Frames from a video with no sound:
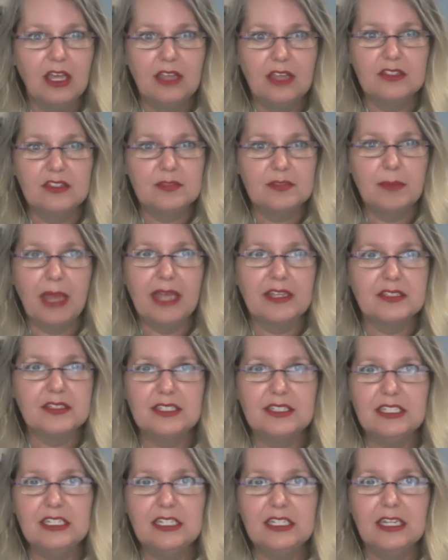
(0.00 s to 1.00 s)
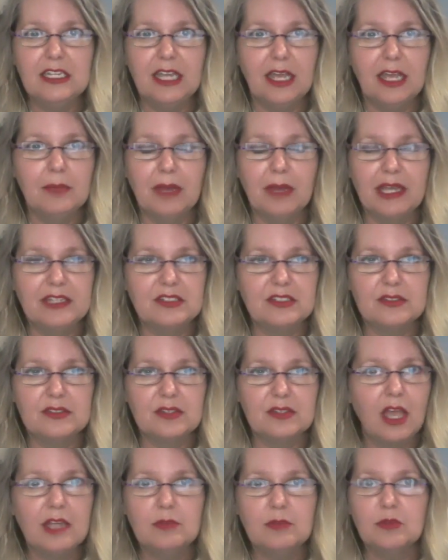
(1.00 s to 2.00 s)
this magazine and my
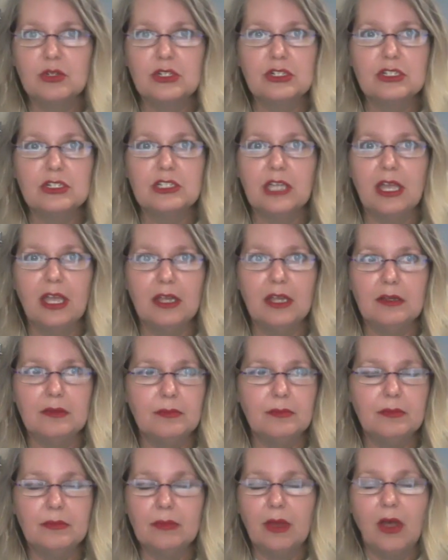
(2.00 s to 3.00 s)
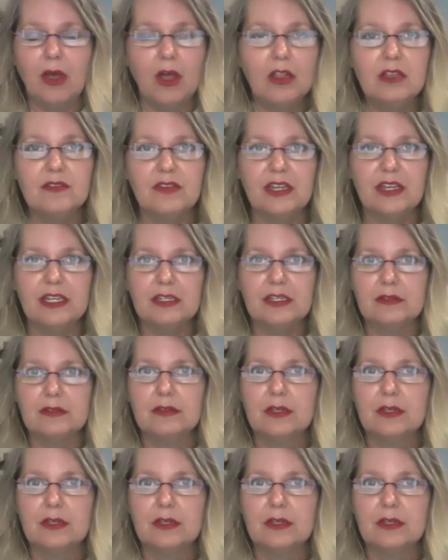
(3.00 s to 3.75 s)
design world and all of it.